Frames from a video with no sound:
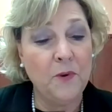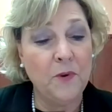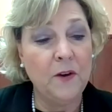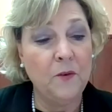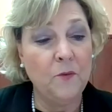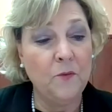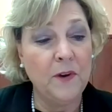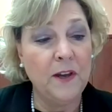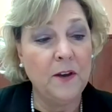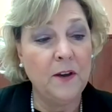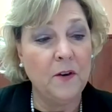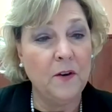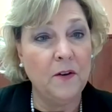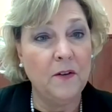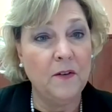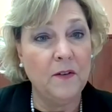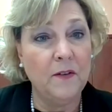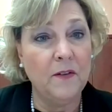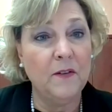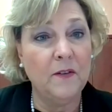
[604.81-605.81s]
I mean,
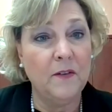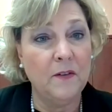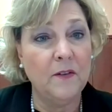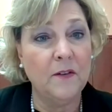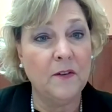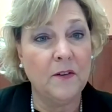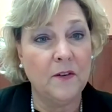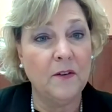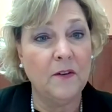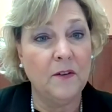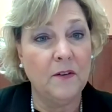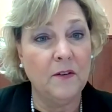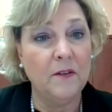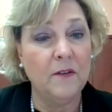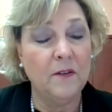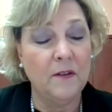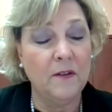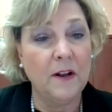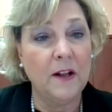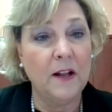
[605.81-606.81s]
it's the flip
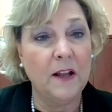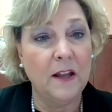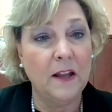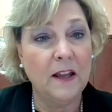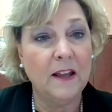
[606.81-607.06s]
side.